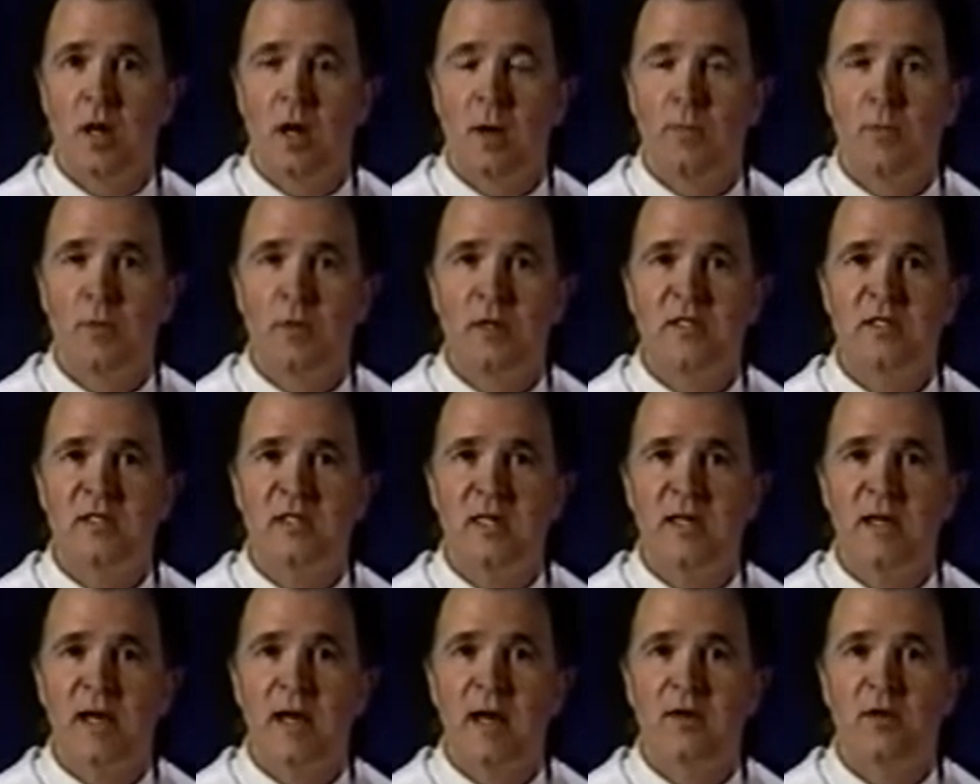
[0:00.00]

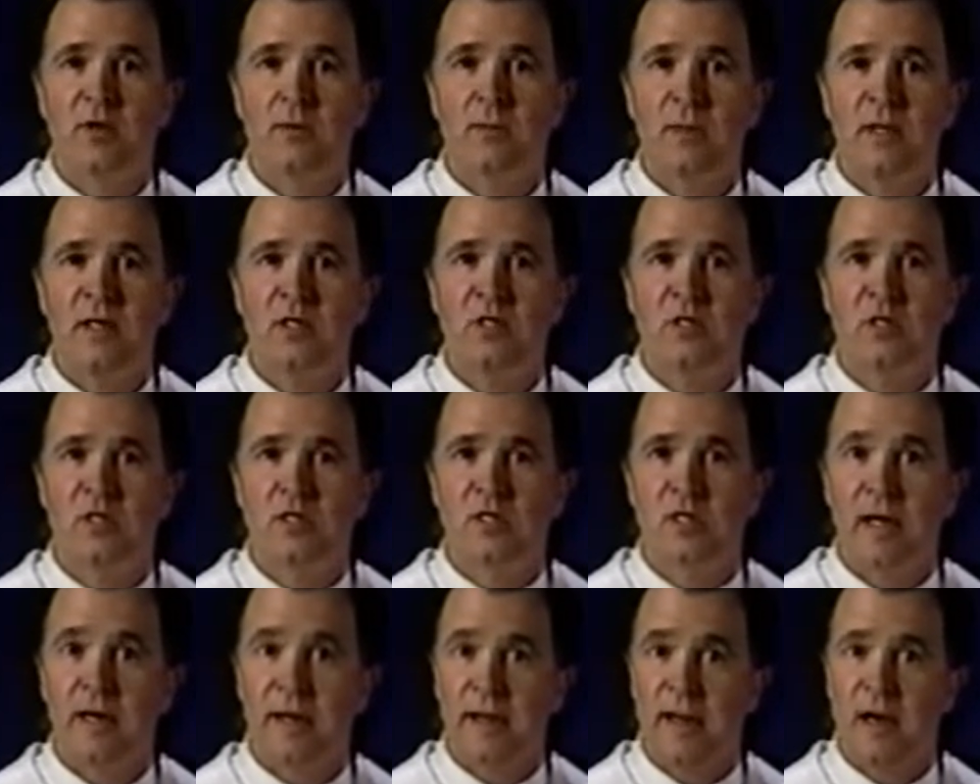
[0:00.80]
presenile
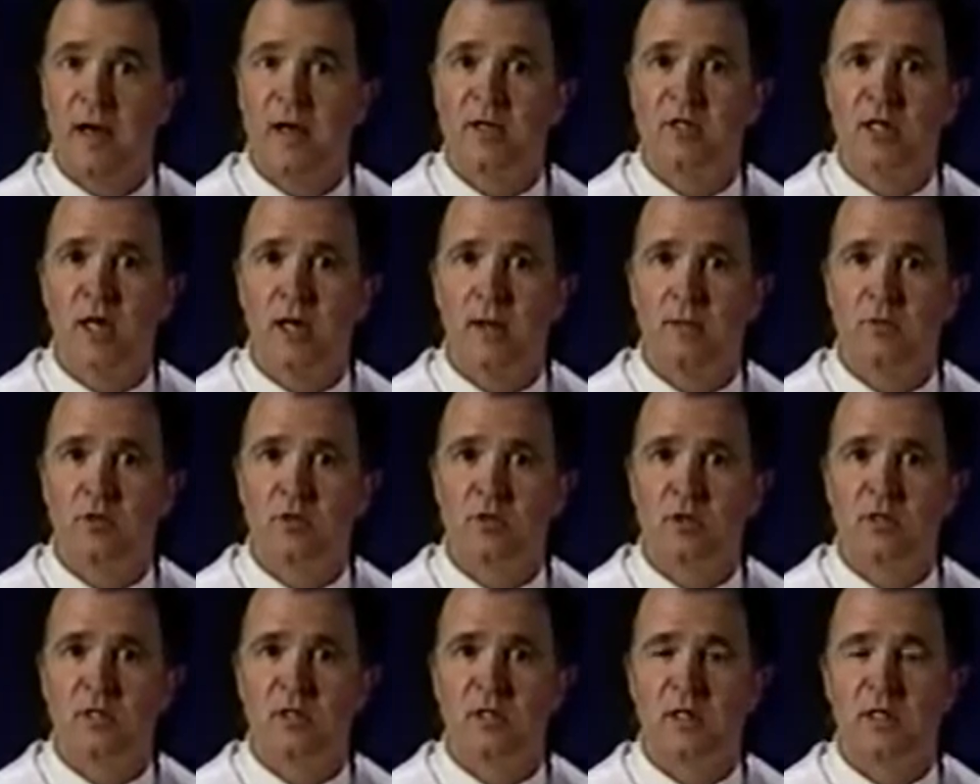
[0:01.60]
dementias like Alzheimer's
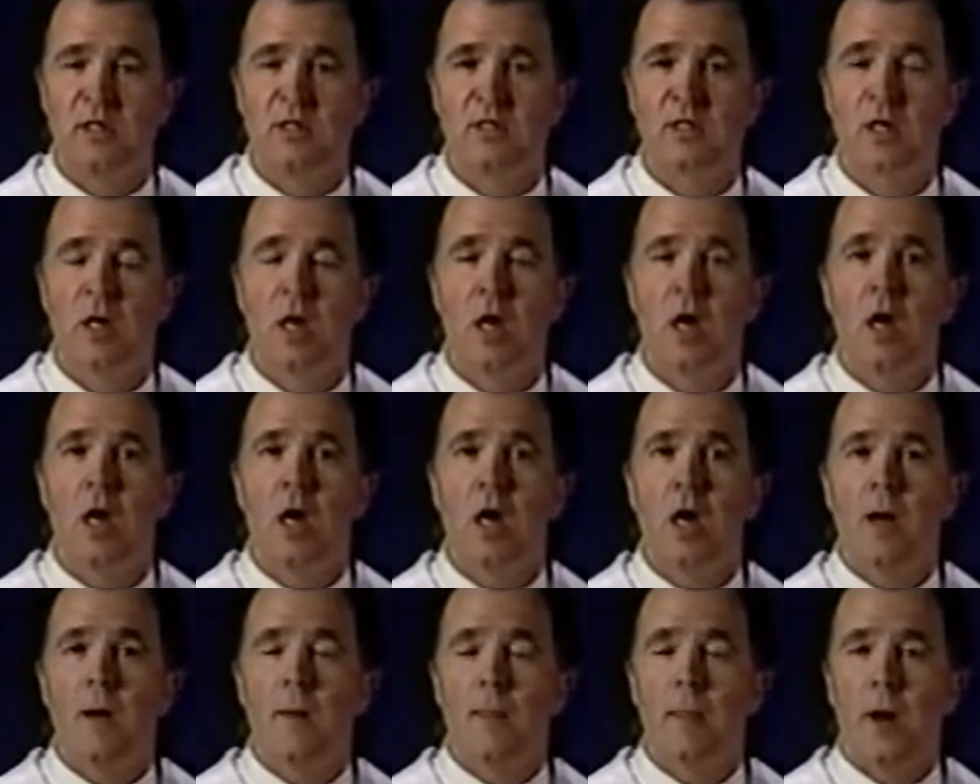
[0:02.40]
disease,
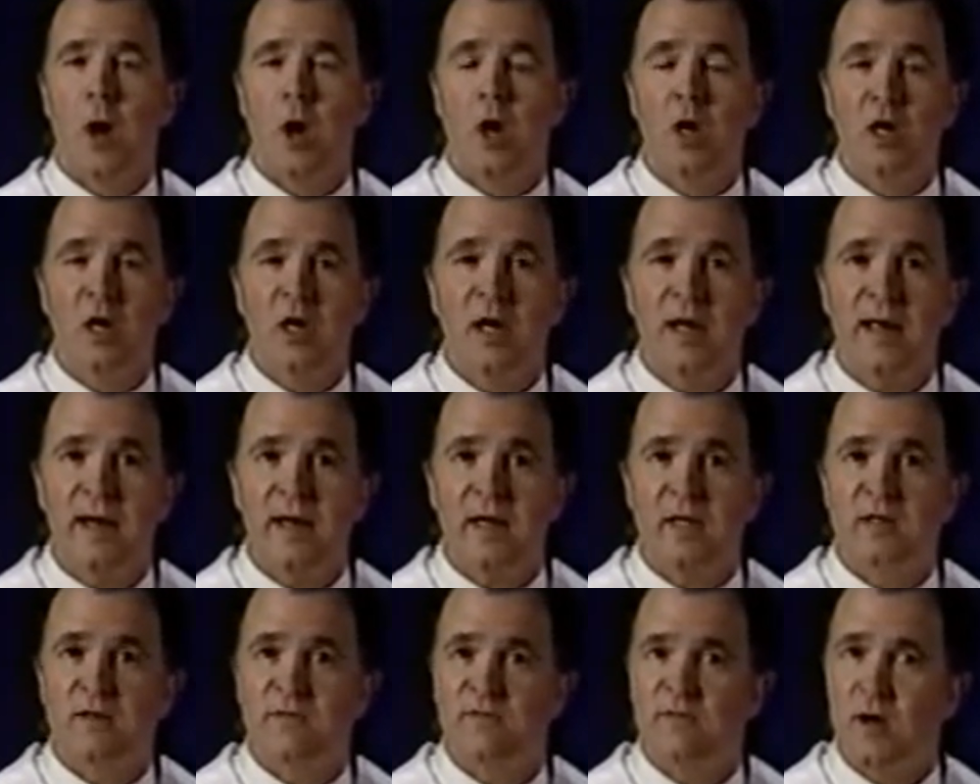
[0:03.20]
are
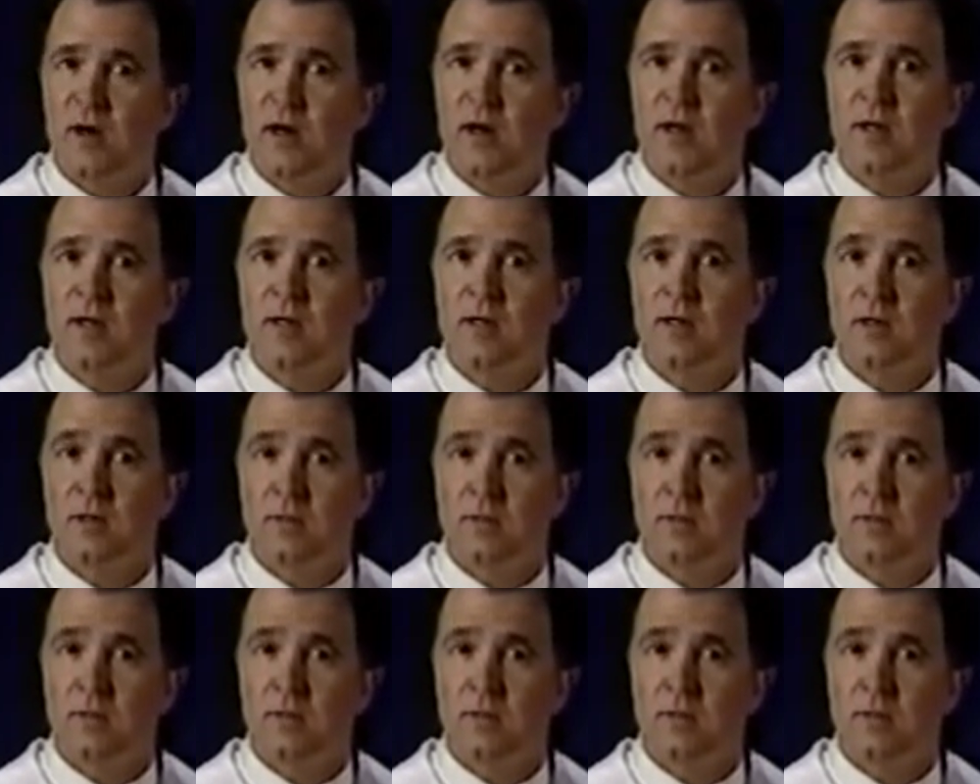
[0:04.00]
linked very